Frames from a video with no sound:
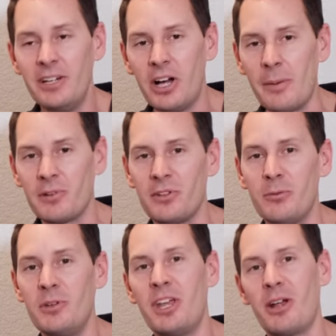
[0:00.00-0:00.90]
obviously
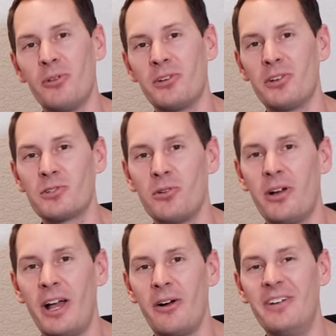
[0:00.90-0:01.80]
we can't really control
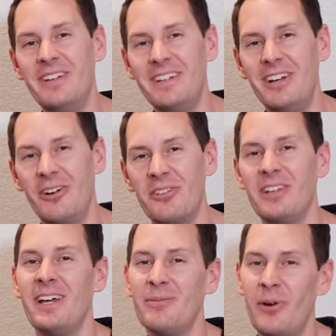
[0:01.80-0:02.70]
how, you know, if they
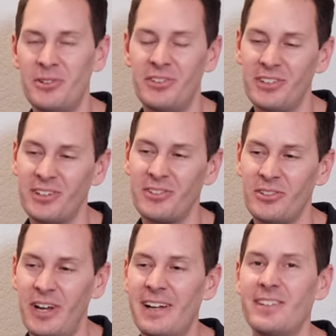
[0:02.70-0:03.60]
get motion sickness or
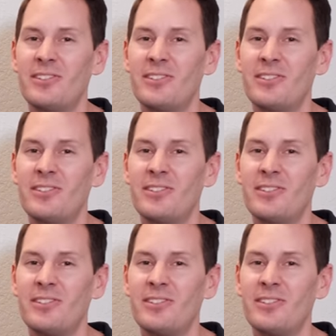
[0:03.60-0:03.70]
not.